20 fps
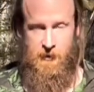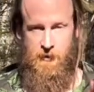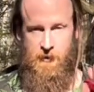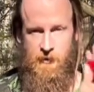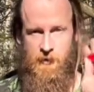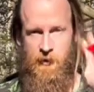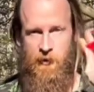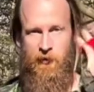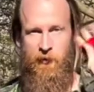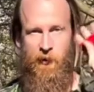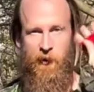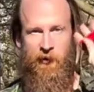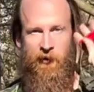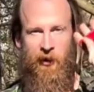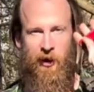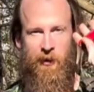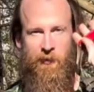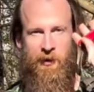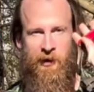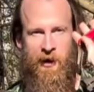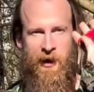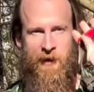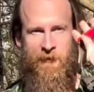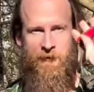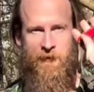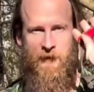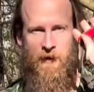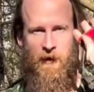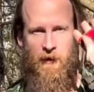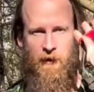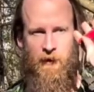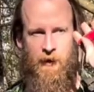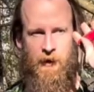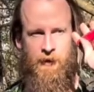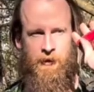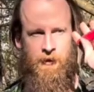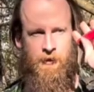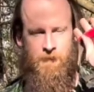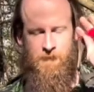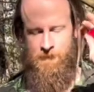a Swiss Army knife and a lighter.